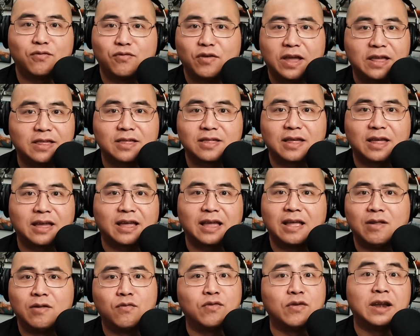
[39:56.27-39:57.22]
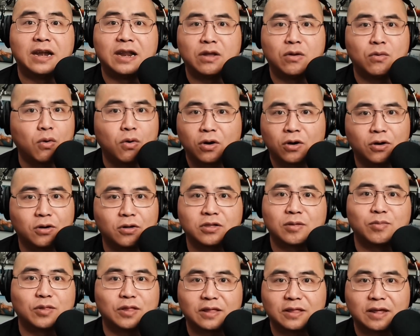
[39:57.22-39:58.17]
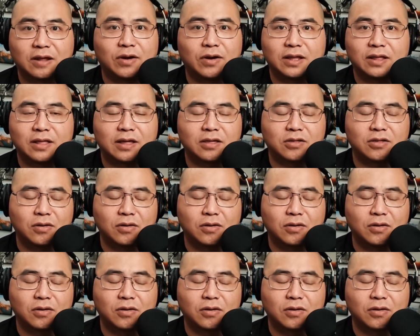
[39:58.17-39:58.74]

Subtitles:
phases, like Infinity War or something like that, right? Like so.